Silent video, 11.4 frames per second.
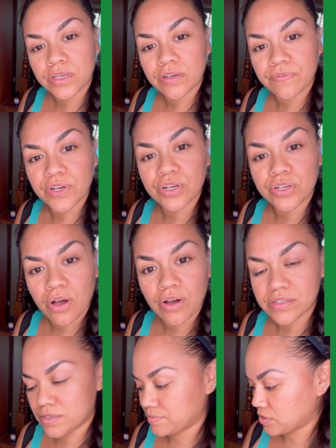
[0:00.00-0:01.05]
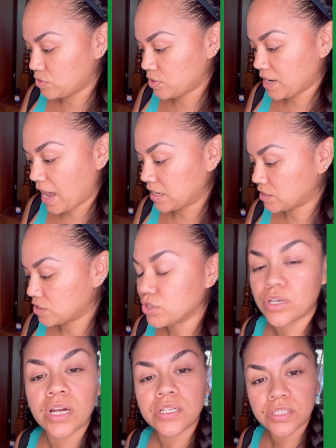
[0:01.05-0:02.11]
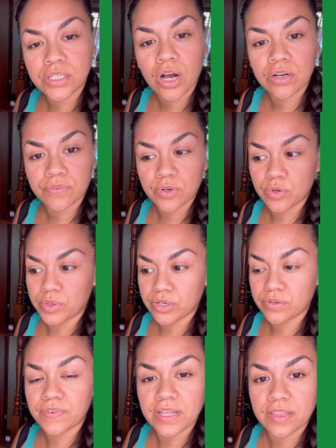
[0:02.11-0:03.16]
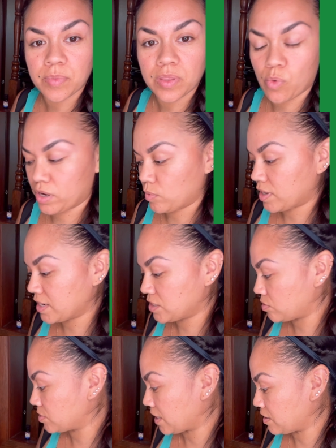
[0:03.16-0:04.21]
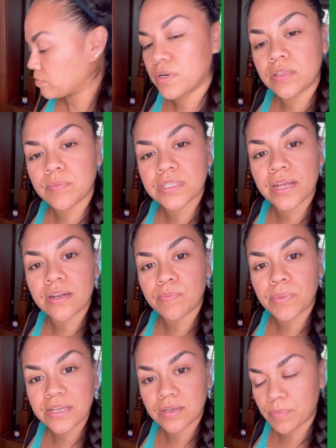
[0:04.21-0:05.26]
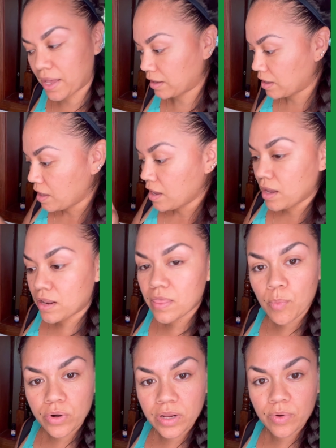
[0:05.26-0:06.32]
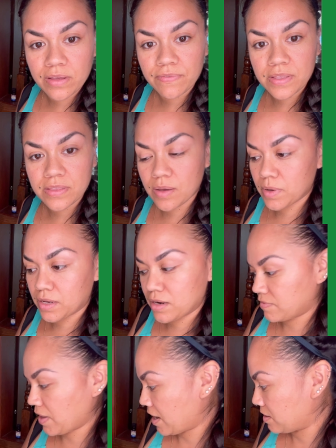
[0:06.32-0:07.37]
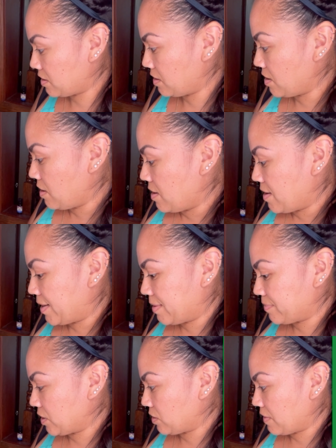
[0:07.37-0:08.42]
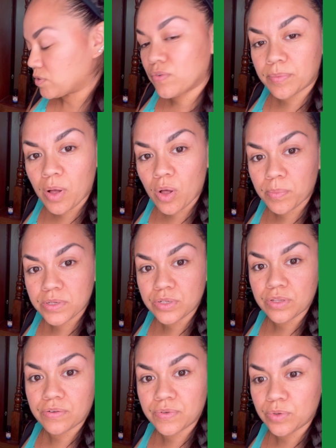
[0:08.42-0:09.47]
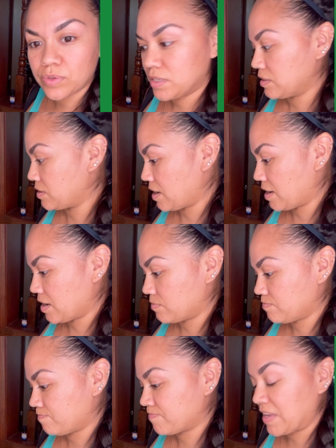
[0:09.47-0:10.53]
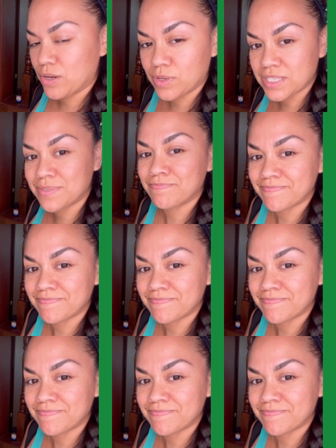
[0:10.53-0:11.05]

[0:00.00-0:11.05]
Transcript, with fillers: good for your dogs. So you can add it to your dog food when you're feeding them in the morning. What I do is I end up putting them aside in a plastic bag. And in the morning when I feed them, I kind of add the uh, little leftover pulp to their food. Um, I know it's